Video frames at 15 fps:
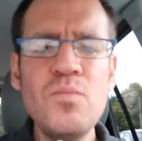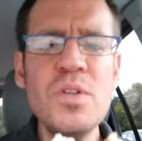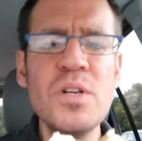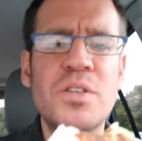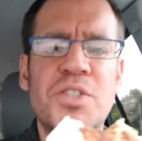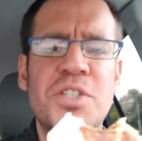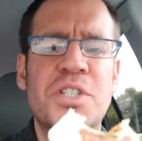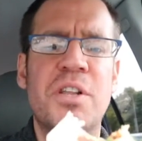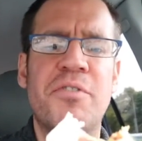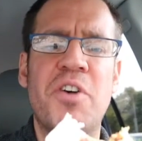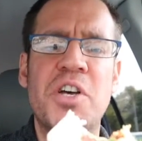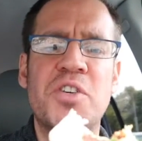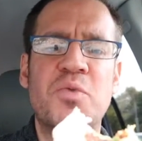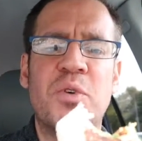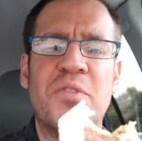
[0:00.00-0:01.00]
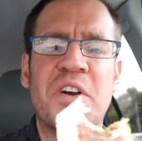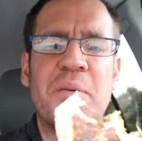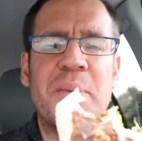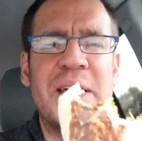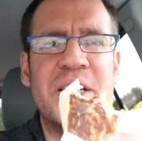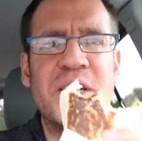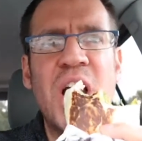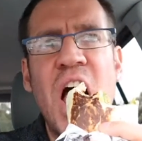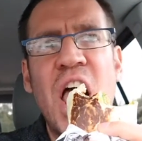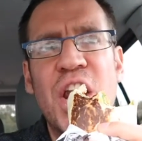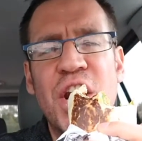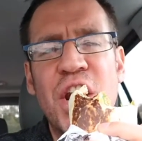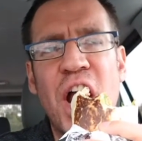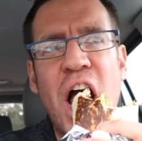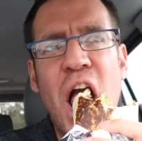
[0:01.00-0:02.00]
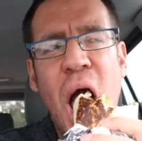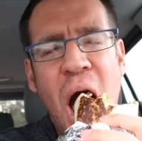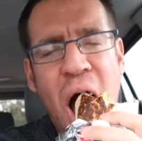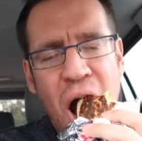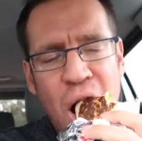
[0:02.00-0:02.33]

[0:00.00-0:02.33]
So this is the first raw thing I'm eating today